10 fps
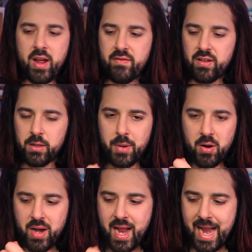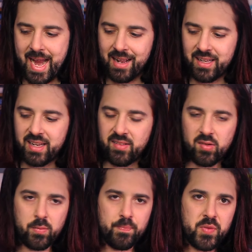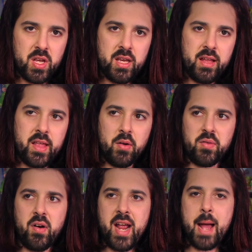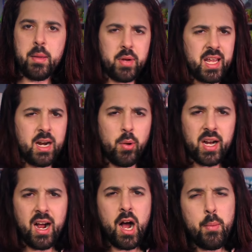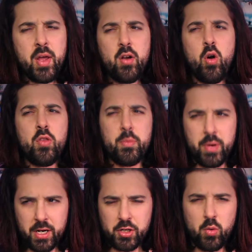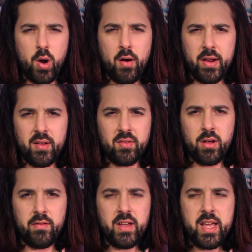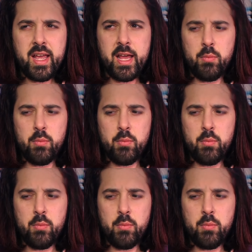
feel about Aliens, that I was very happy. But again, I want to comment on the picture quality and stuff in a